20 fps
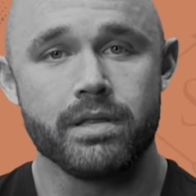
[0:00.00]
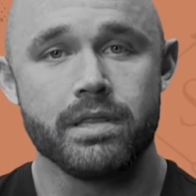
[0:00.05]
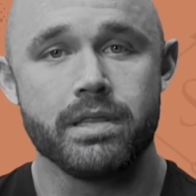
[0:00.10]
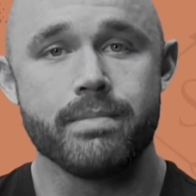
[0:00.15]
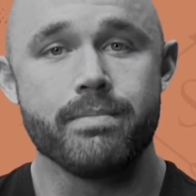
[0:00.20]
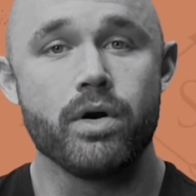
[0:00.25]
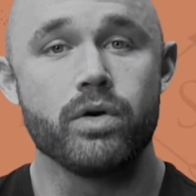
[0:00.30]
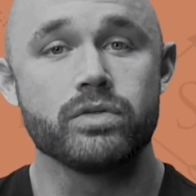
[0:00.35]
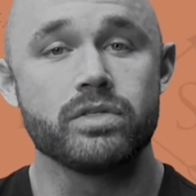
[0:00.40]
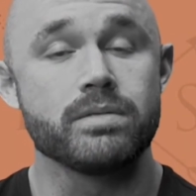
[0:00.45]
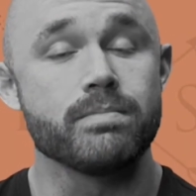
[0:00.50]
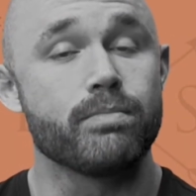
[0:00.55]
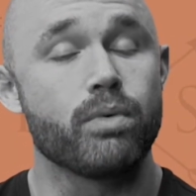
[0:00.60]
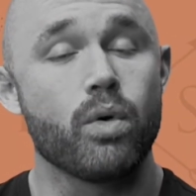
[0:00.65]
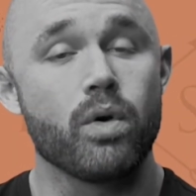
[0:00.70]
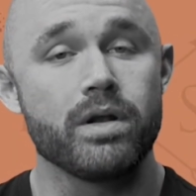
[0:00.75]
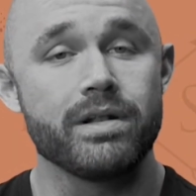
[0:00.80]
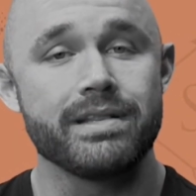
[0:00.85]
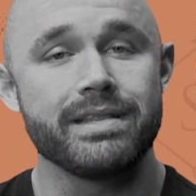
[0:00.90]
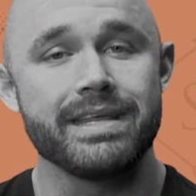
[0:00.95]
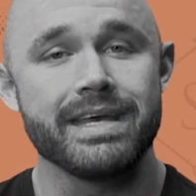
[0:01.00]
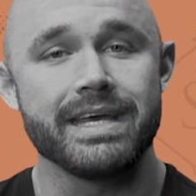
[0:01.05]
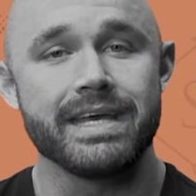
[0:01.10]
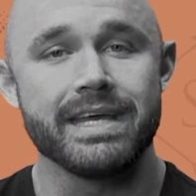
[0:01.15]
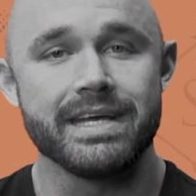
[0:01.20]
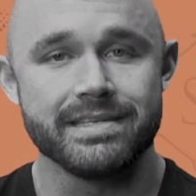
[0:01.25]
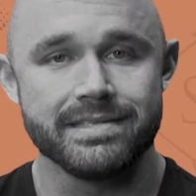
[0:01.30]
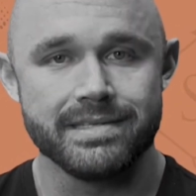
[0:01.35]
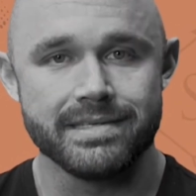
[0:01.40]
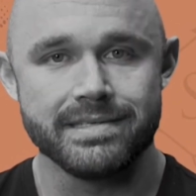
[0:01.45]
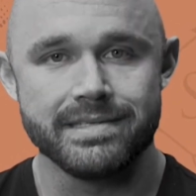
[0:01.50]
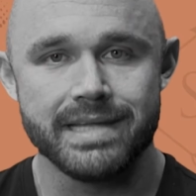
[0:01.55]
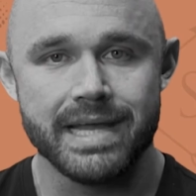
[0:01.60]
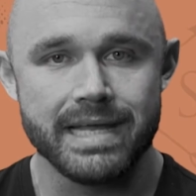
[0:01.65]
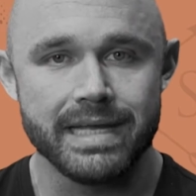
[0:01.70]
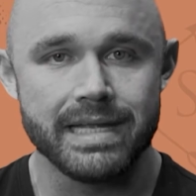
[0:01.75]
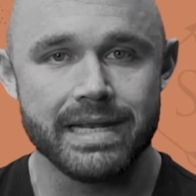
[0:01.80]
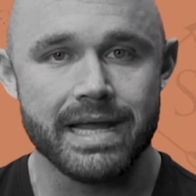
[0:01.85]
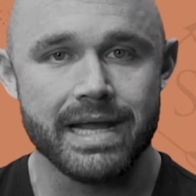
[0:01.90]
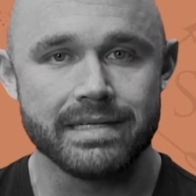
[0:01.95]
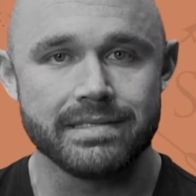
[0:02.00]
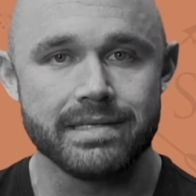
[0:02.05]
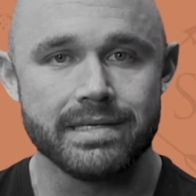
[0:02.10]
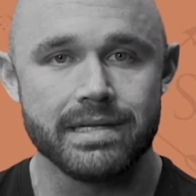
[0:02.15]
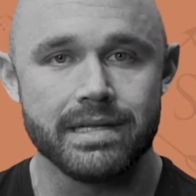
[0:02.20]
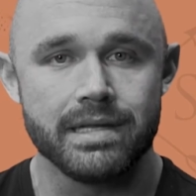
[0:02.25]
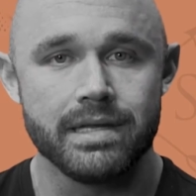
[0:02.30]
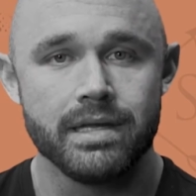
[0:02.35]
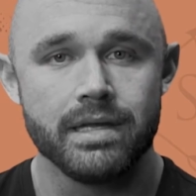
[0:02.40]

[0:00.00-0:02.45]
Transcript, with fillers: the most important thing is to stay connected.